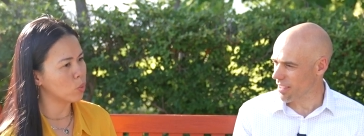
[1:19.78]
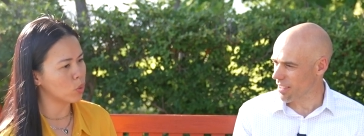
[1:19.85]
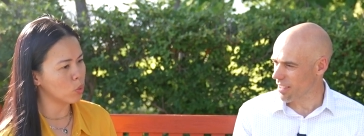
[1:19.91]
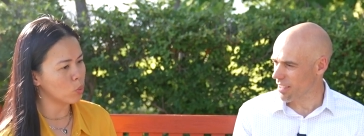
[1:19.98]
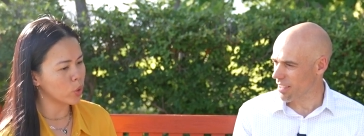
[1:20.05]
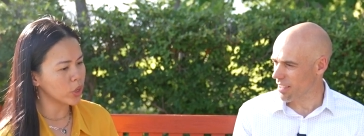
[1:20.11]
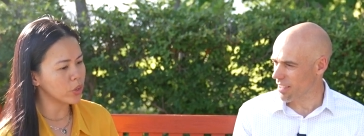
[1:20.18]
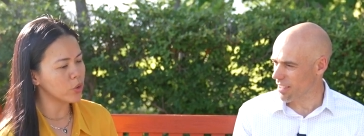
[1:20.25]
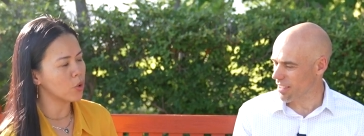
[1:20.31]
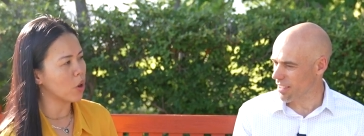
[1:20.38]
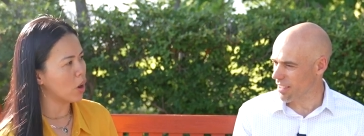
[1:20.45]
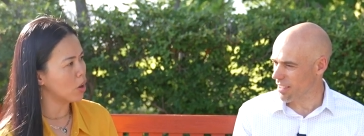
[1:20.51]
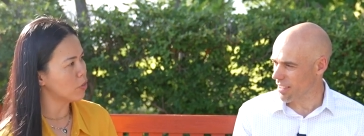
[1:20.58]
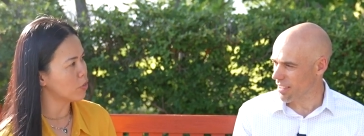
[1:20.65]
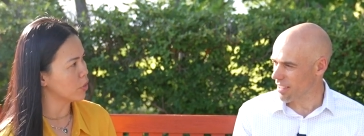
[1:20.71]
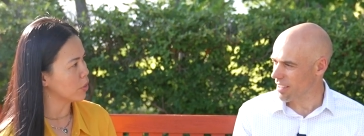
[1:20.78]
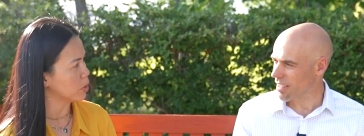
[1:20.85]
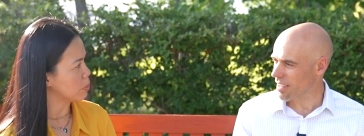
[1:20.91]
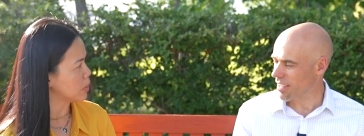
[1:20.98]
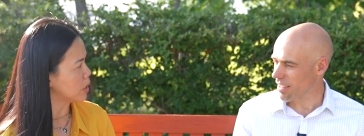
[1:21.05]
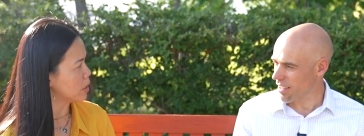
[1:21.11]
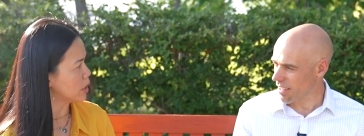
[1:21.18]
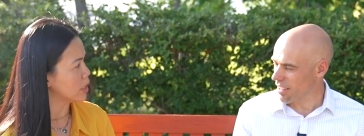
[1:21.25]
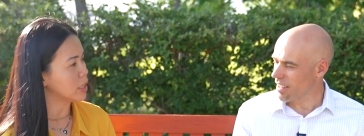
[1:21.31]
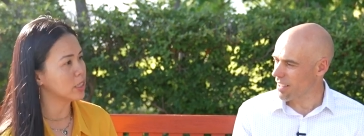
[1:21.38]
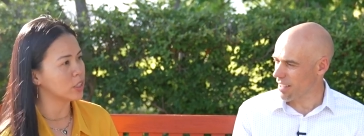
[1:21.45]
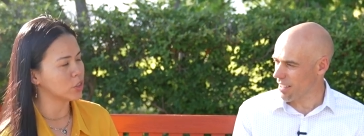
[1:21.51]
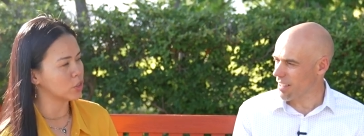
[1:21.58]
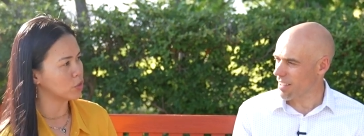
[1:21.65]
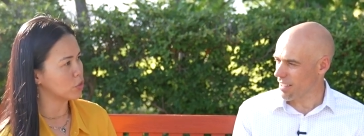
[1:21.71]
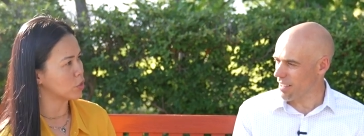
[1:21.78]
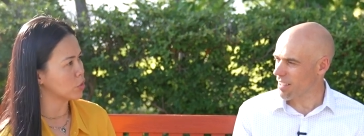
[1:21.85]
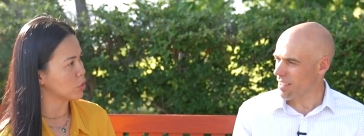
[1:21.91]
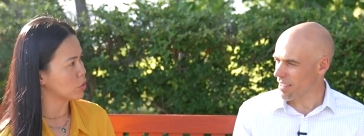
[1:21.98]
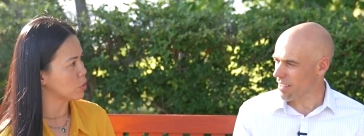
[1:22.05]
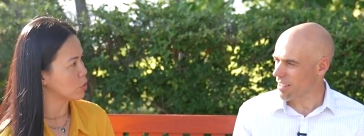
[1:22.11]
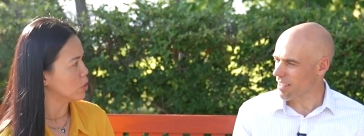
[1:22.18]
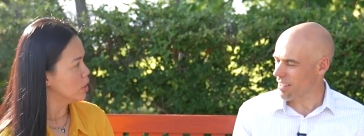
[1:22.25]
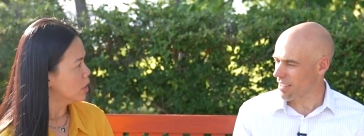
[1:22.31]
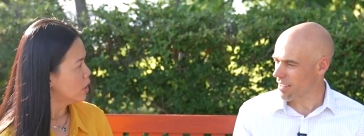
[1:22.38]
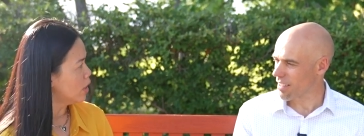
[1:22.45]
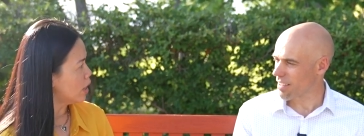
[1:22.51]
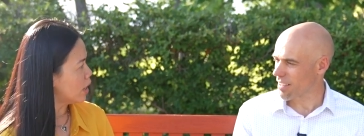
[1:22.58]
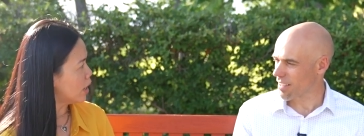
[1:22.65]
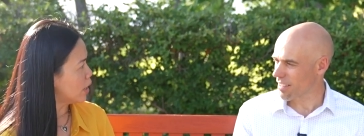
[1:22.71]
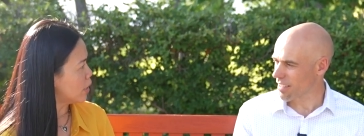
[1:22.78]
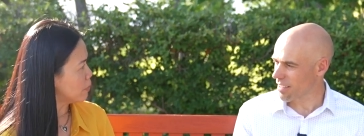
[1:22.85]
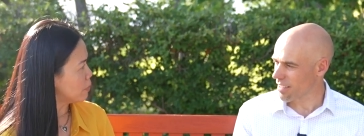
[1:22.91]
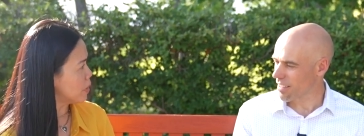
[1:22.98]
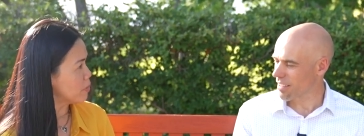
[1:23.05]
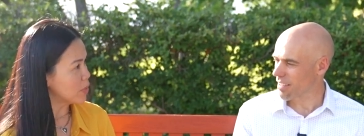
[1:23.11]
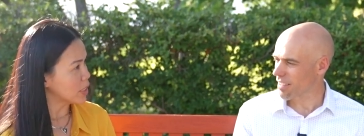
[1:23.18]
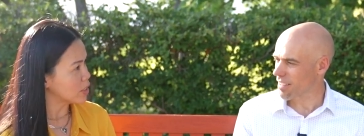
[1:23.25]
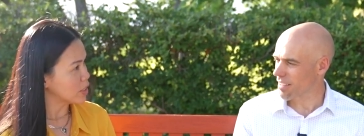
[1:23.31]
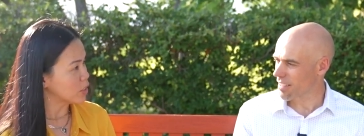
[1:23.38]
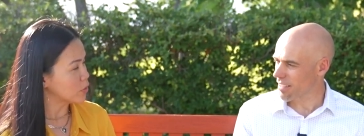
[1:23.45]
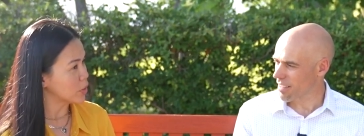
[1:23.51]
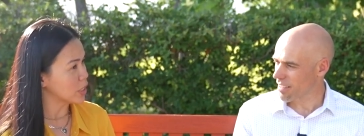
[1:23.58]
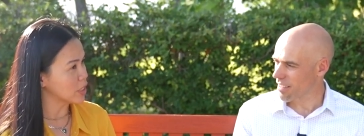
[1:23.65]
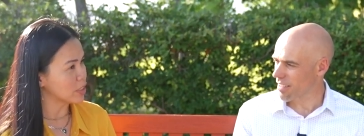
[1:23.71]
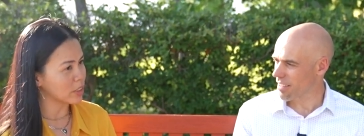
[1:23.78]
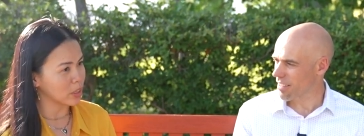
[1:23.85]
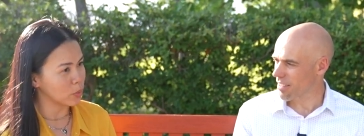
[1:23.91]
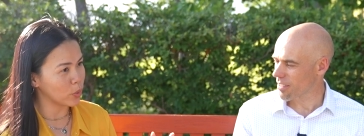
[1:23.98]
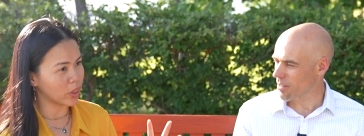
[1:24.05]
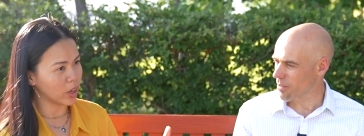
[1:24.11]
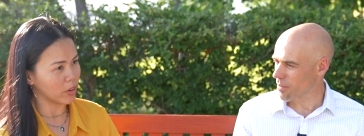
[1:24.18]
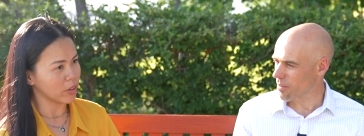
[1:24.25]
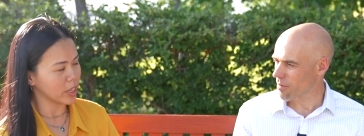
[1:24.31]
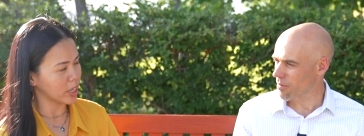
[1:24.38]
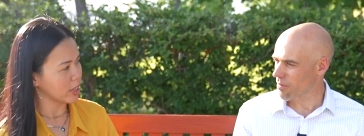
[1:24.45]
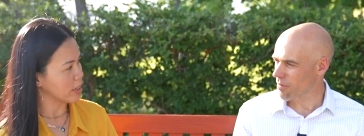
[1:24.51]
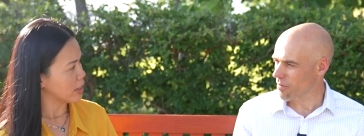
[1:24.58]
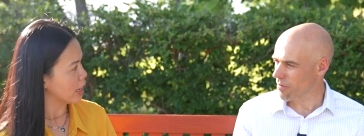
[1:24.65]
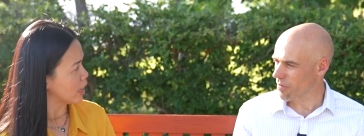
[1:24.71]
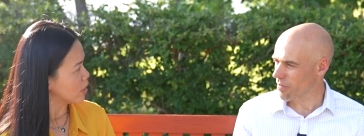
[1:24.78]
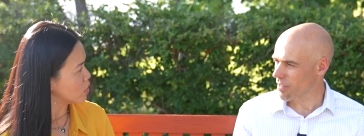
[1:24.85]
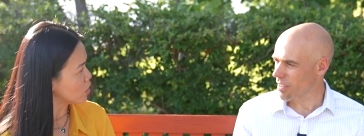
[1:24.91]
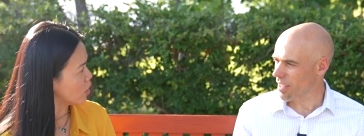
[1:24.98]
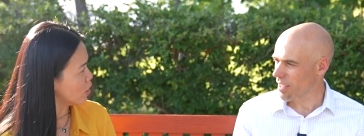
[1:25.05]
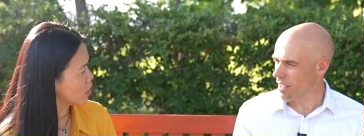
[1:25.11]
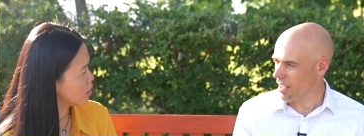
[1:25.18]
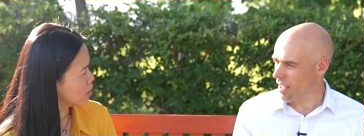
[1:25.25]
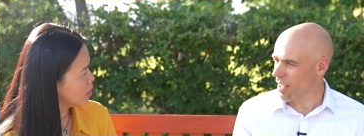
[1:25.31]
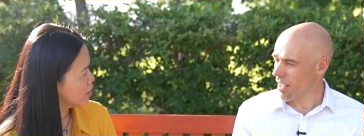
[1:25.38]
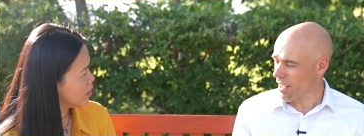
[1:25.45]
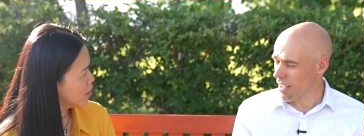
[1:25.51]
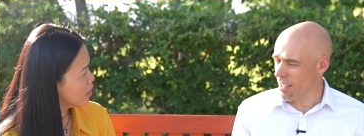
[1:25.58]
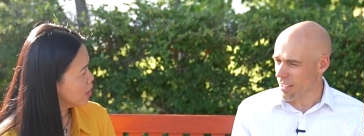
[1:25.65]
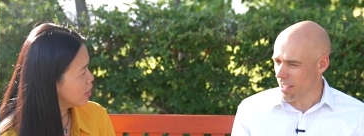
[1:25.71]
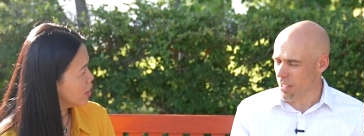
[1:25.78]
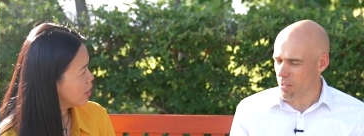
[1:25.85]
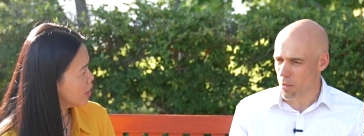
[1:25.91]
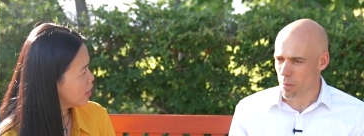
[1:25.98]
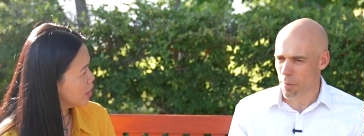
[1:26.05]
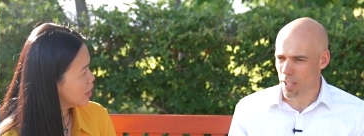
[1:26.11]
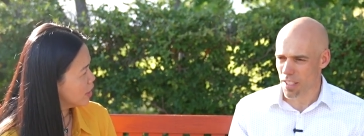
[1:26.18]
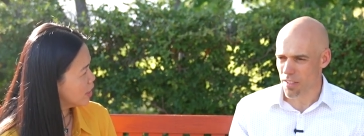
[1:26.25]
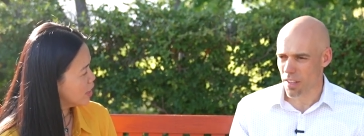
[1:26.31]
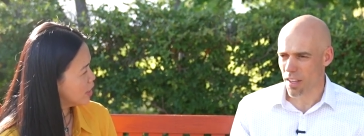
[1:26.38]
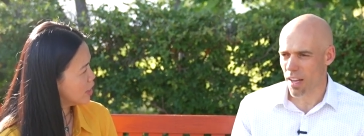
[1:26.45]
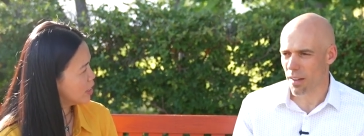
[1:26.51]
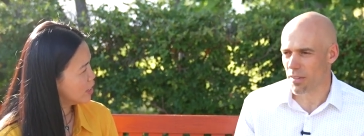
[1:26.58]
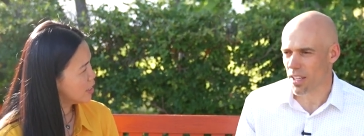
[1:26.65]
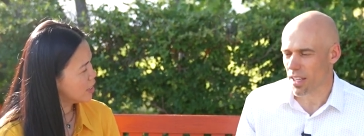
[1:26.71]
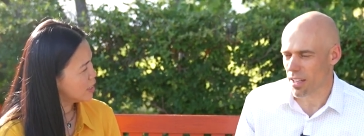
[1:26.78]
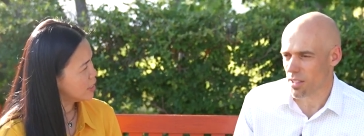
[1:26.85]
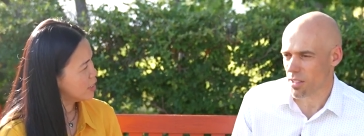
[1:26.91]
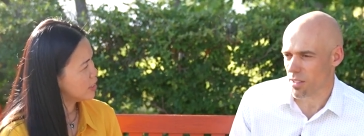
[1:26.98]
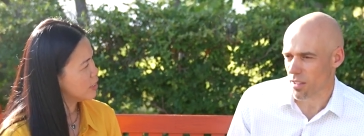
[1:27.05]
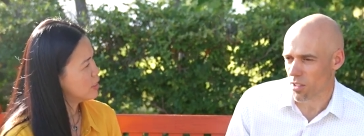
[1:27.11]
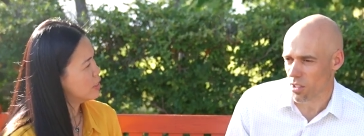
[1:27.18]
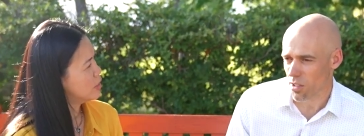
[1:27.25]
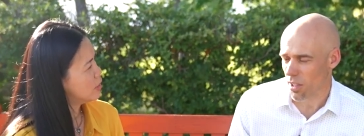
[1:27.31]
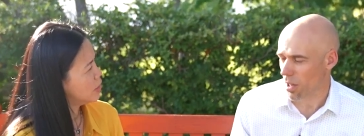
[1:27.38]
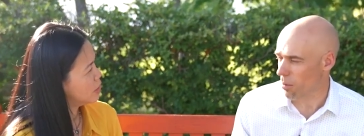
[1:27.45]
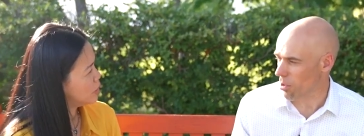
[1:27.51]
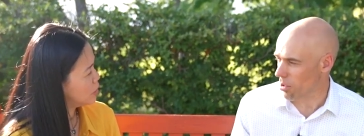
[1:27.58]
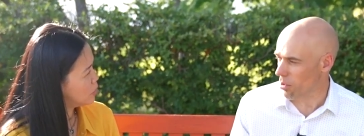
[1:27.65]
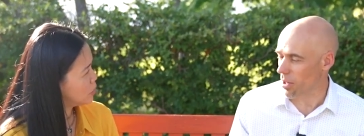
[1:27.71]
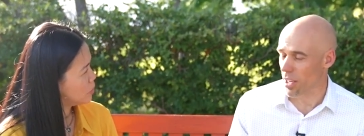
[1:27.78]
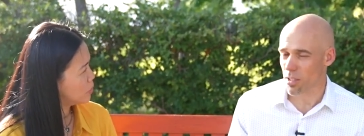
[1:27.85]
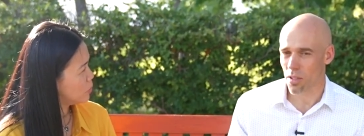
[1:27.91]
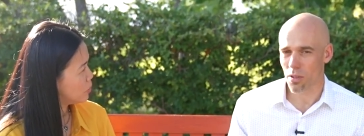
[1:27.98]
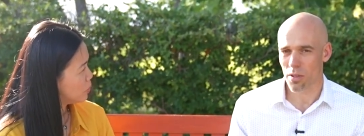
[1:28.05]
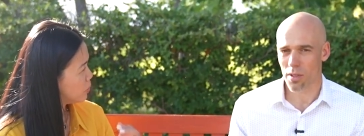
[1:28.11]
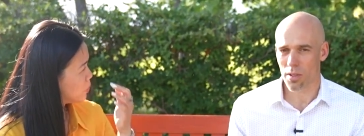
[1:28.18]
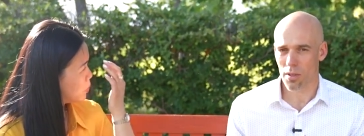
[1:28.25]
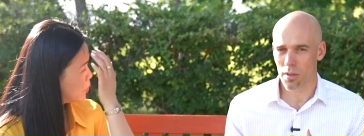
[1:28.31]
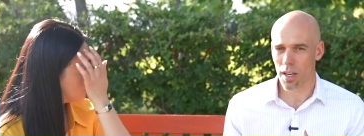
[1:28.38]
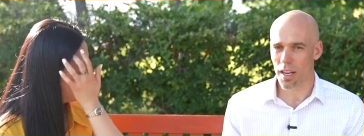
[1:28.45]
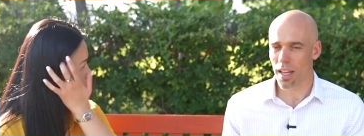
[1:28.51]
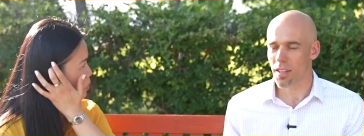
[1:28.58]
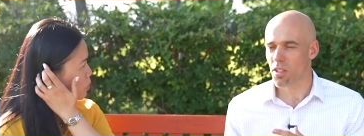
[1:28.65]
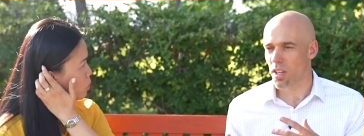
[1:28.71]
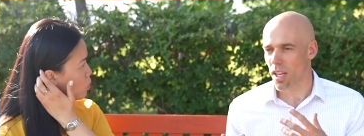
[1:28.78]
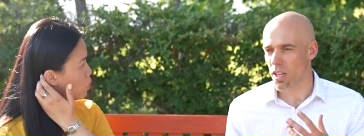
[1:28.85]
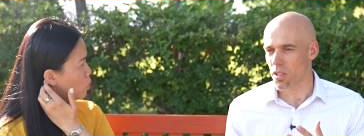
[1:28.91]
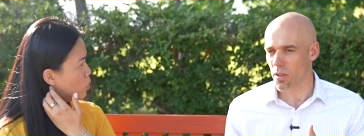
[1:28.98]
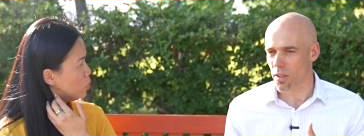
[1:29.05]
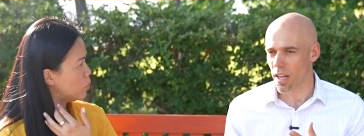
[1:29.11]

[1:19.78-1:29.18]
Speaker 1: what, what do you offer them in, in addition to um, investing in real estate without getting hands on?
Speaker 2: Yeah, so the biggest thing I've done is just like what you guys do is create educational